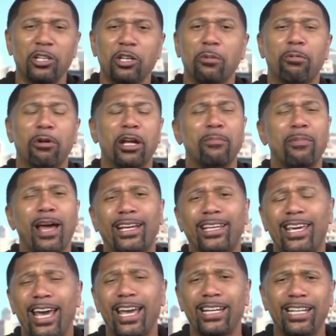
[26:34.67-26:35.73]
You bring back
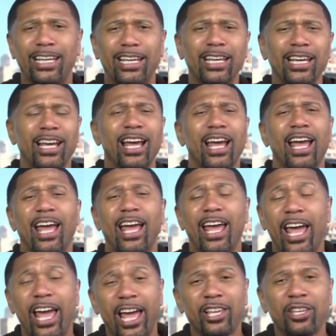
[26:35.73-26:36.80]
KD,
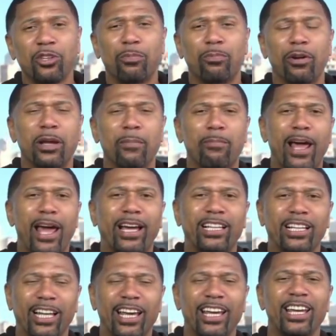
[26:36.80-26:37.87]
and you bring back
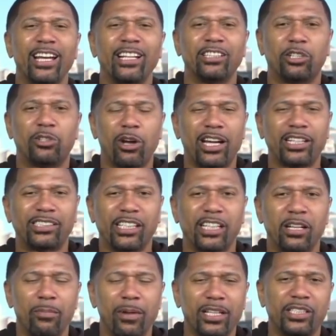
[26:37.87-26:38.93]
Klay to try to
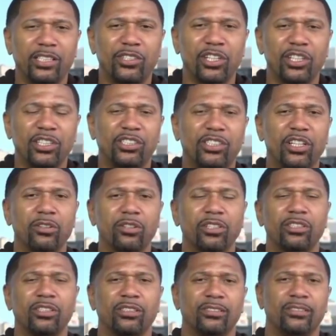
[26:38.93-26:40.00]
send a message in this
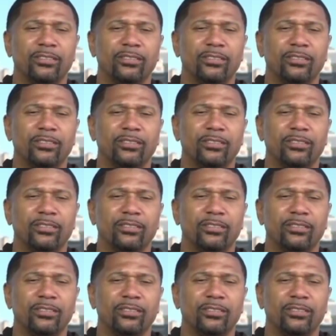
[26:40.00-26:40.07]
series.